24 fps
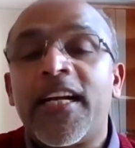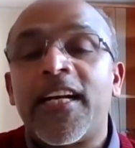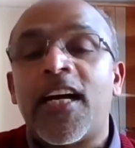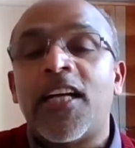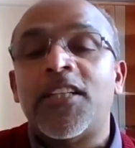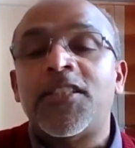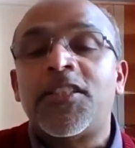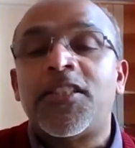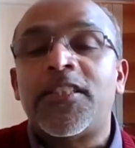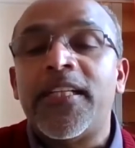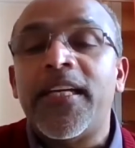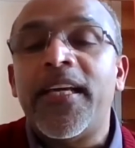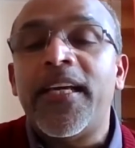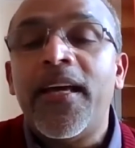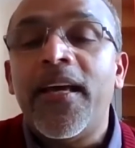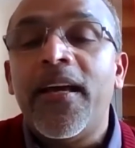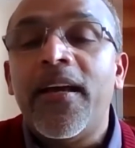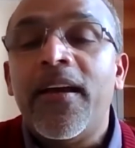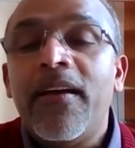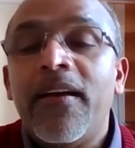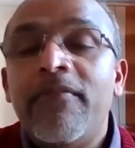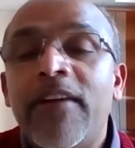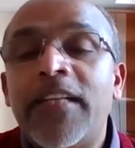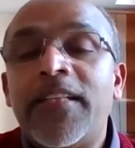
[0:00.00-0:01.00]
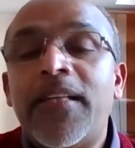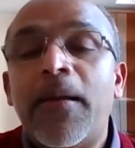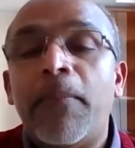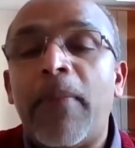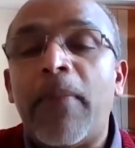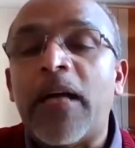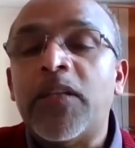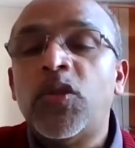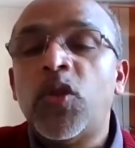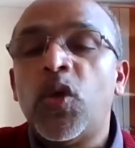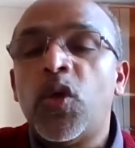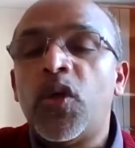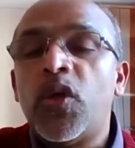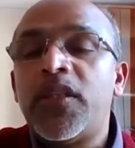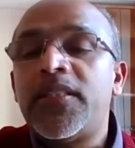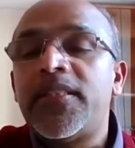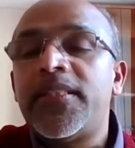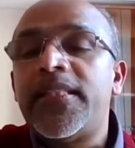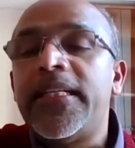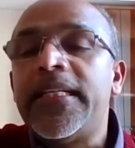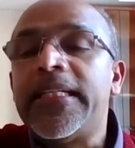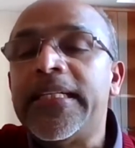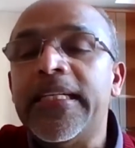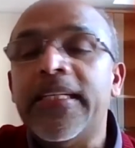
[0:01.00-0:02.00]
in a country where the
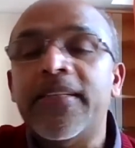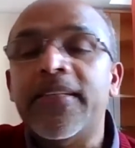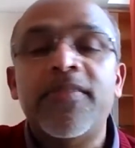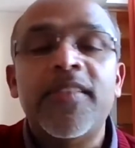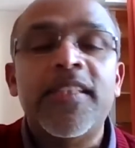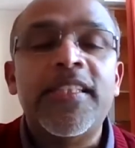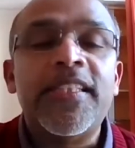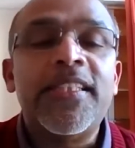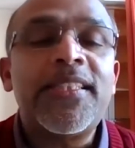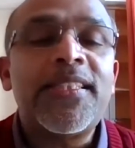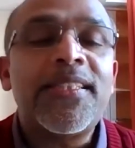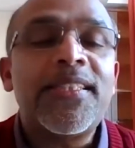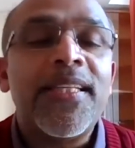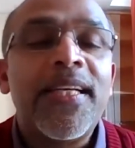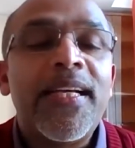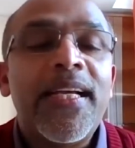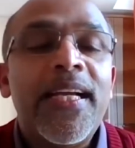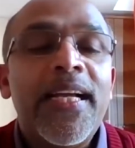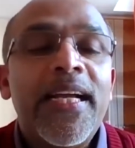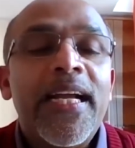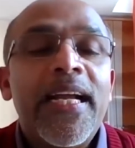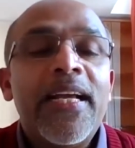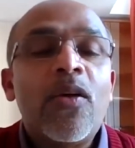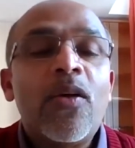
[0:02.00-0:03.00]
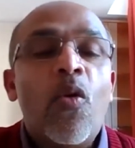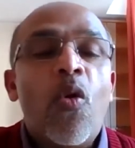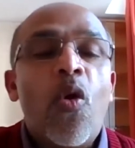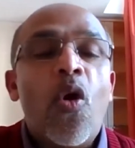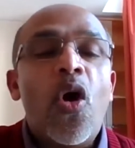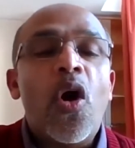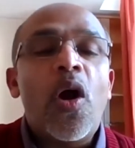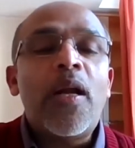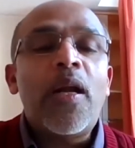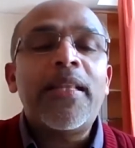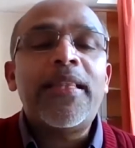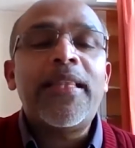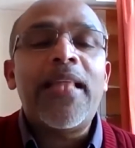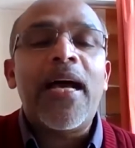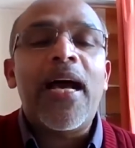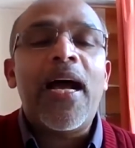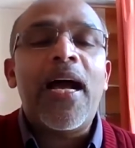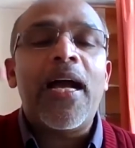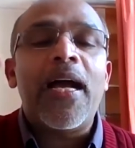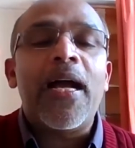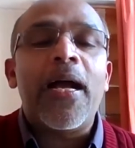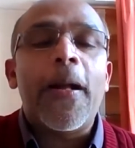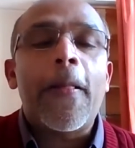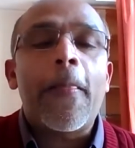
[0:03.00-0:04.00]
majority governs, all
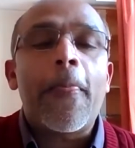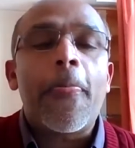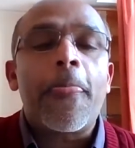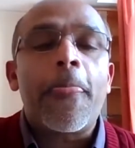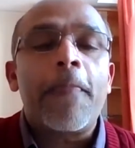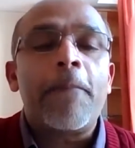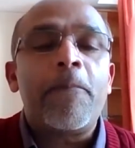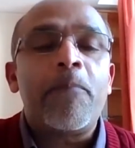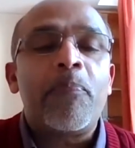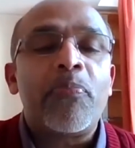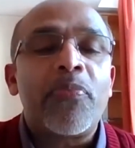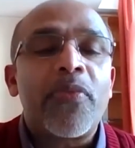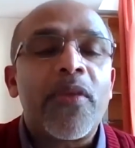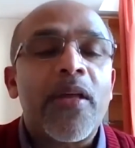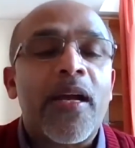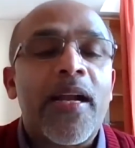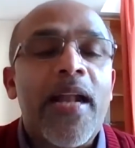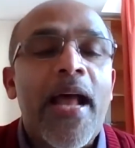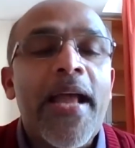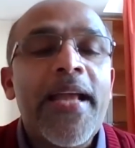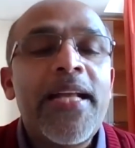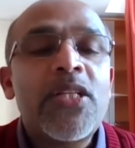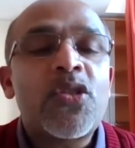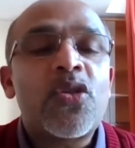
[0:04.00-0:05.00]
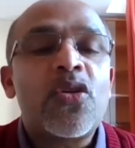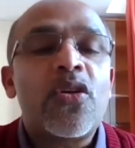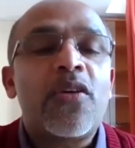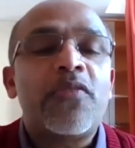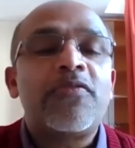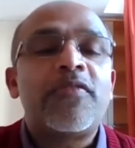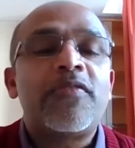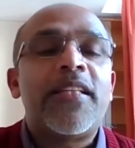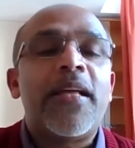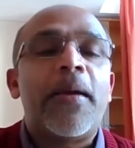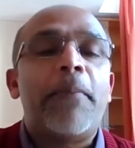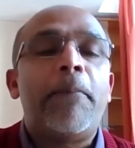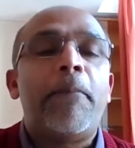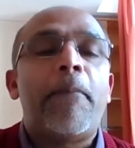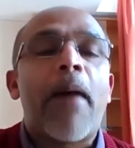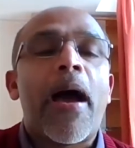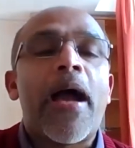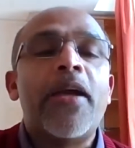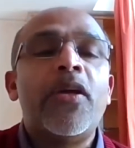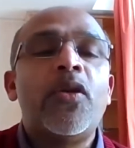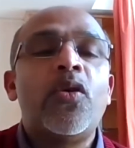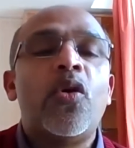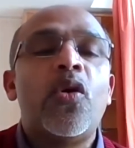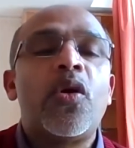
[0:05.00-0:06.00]
the rights of the
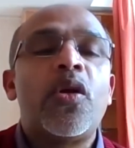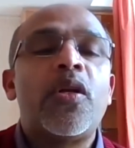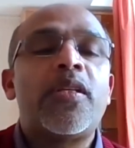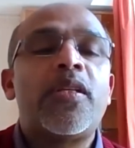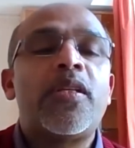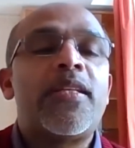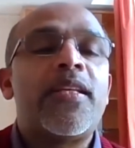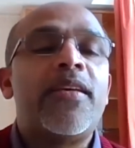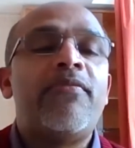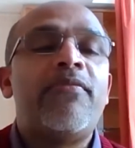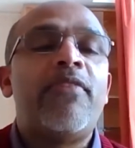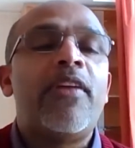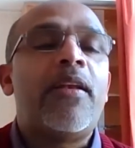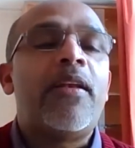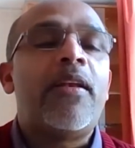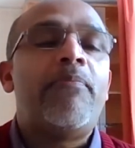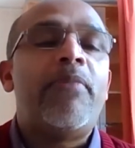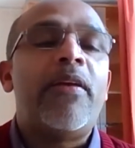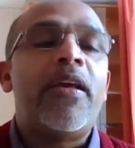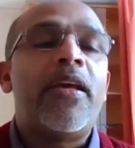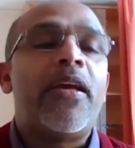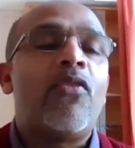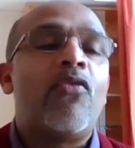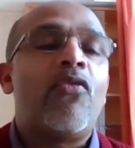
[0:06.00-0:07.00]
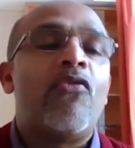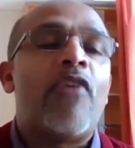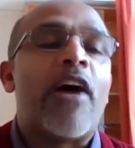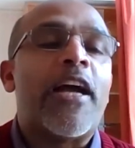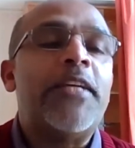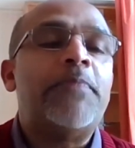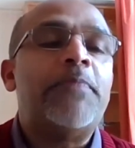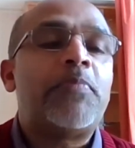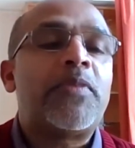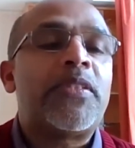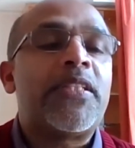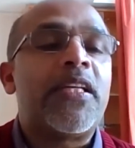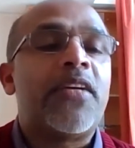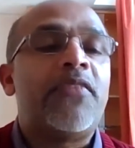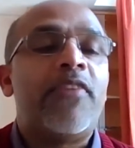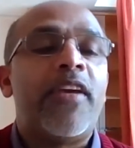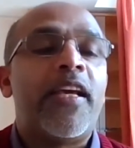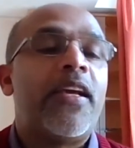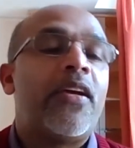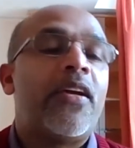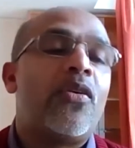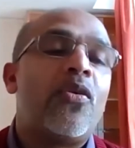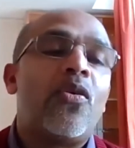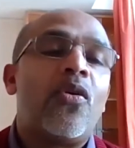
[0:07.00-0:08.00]
minority will be wiped
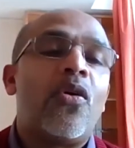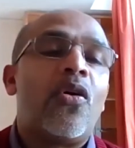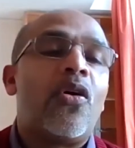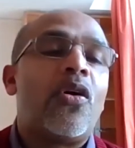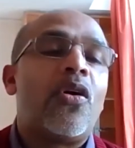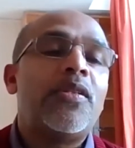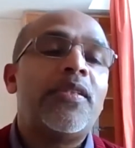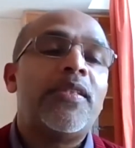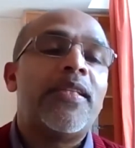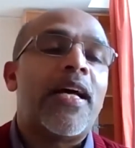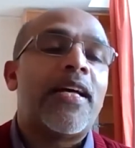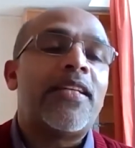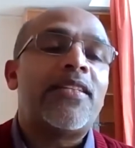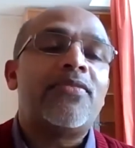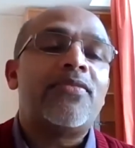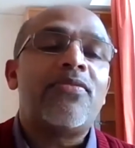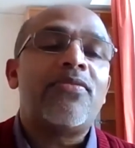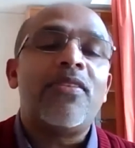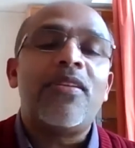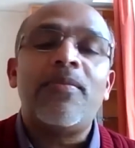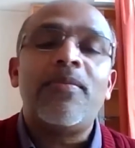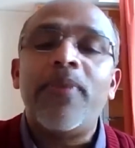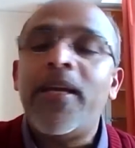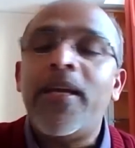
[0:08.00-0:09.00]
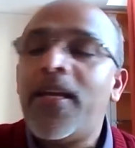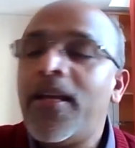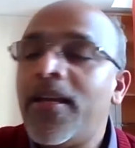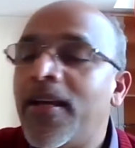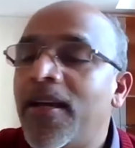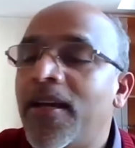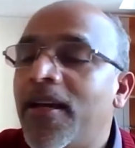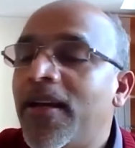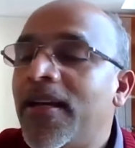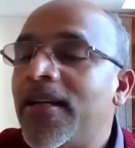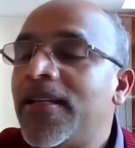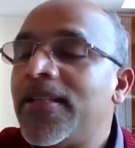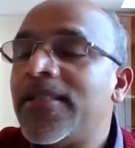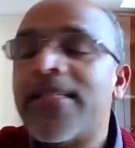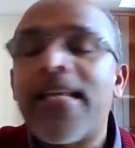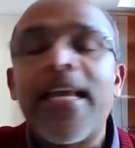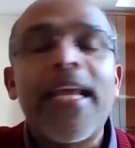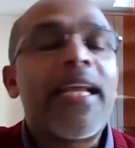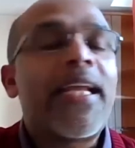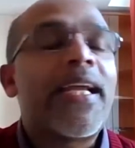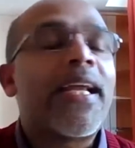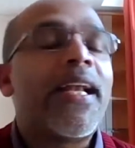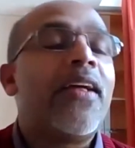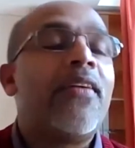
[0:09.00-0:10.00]
away or that will be
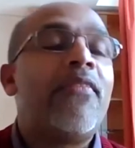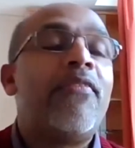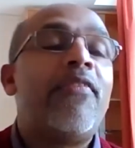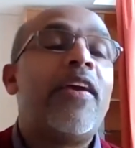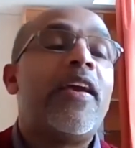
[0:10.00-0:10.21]
taken